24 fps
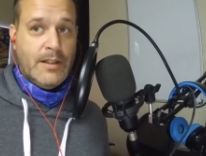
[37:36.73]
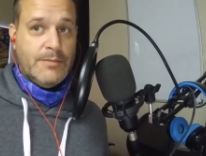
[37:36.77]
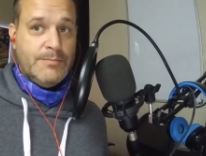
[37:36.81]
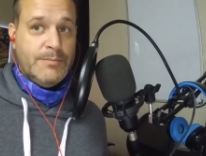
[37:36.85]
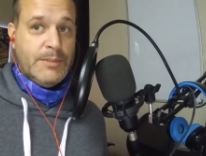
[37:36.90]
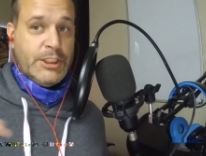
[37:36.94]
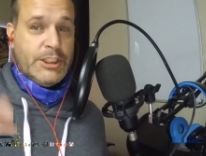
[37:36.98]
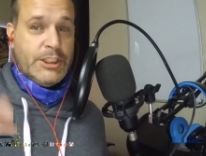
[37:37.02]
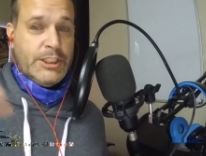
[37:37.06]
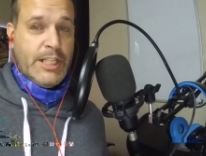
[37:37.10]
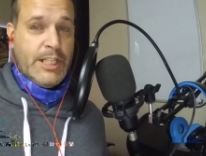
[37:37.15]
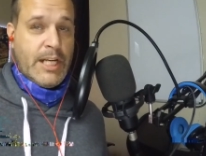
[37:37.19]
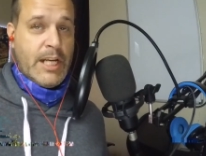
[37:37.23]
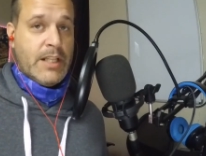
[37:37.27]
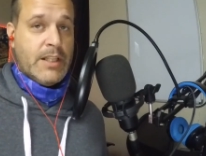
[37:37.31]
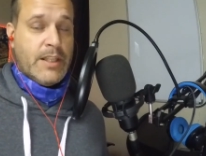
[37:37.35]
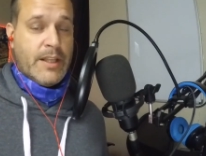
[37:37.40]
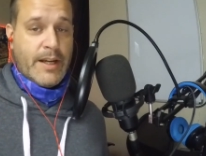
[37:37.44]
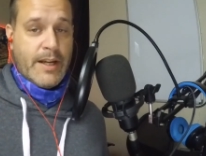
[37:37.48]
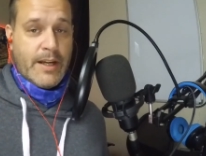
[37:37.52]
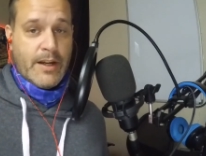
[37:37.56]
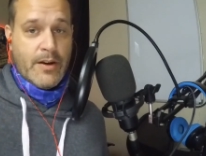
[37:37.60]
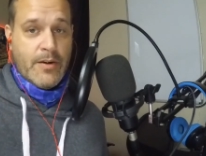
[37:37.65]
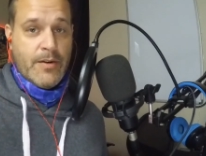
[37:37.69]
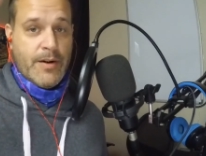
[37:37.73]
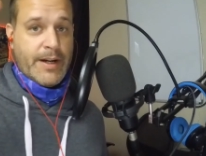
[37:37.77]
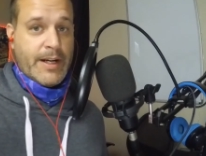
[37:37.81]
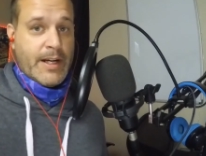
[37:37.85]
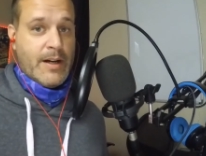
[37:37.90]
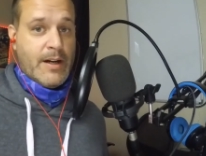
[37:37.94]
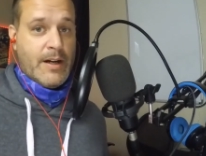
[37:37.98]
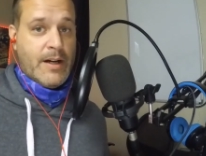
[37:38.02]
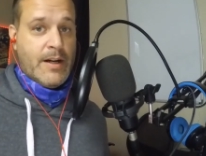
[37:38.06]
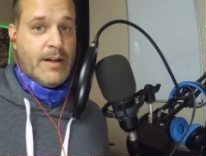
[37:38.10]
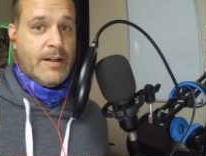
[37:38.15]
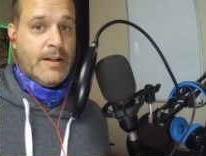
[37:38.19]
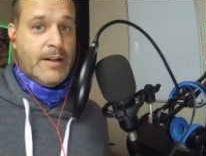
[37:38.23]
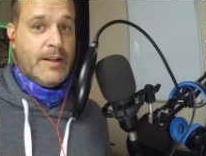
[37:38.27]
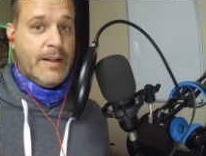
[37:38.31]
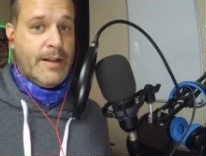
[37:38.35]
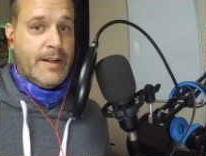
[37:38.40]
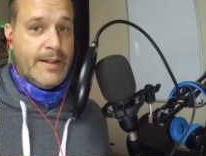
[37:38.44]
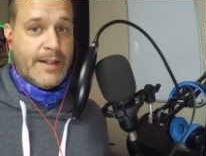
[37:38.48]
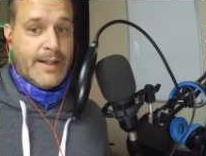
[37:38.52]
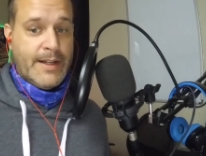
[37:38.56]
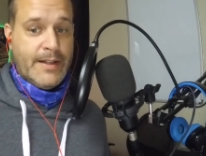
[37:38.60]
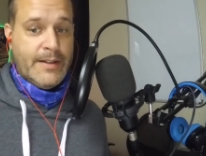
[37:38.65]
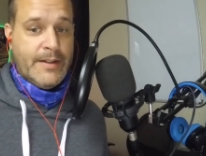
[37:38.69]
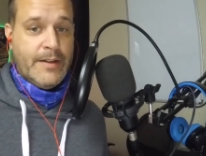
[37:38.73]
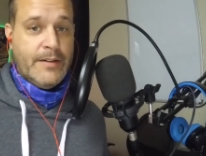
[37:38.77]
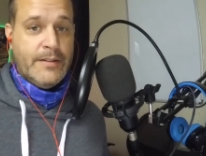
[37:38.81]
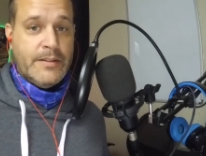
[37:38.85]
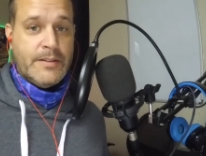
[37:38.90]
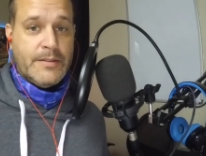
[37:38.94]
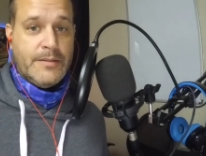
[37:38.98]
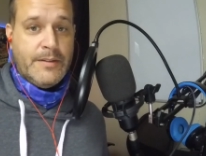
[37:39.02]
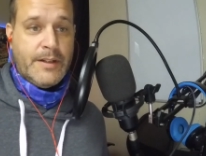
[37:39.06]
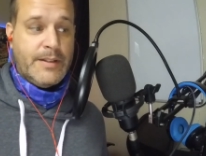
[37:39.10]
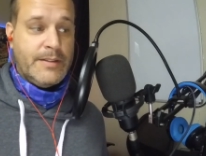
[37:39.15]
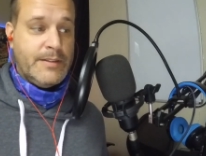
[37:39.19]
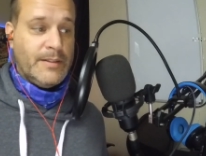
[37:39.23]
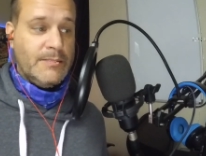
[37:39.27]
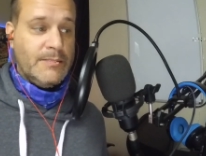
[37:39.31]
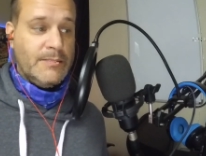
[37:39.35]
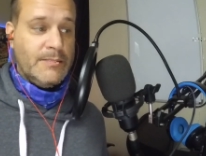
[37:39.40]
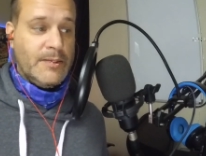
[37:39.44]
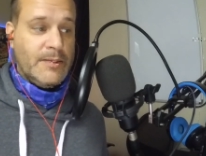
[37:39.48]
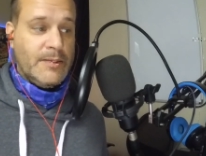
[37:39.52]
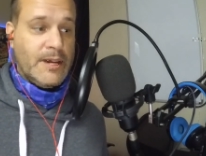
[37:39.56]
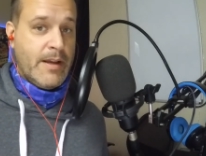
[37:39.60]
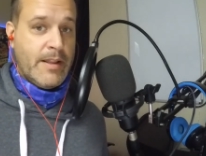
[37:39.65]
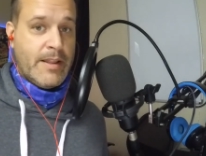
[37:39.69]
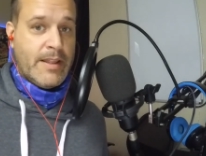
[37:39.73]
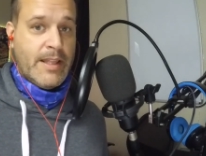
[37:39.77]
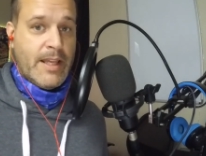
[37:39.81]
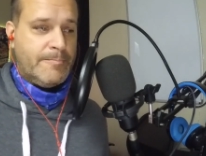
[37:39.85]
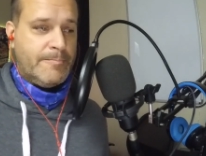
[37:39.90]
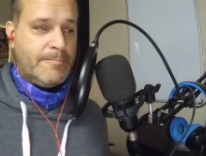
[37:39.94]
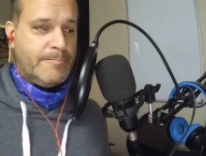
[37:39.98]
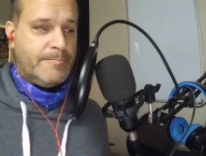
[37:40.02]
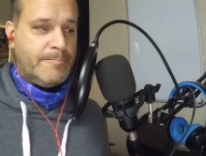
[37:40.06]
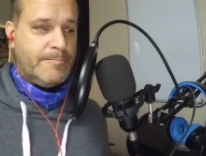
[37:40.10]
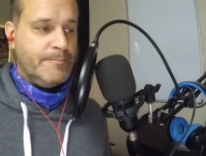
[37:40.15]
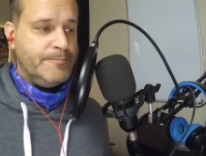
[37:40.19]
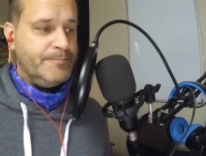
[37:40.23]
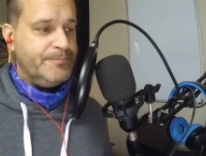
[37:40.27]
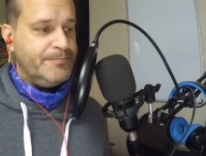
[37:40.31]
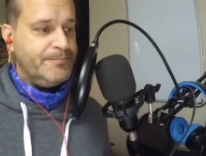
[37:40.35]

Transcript: machine thing going on and get used to it because it might be a thing.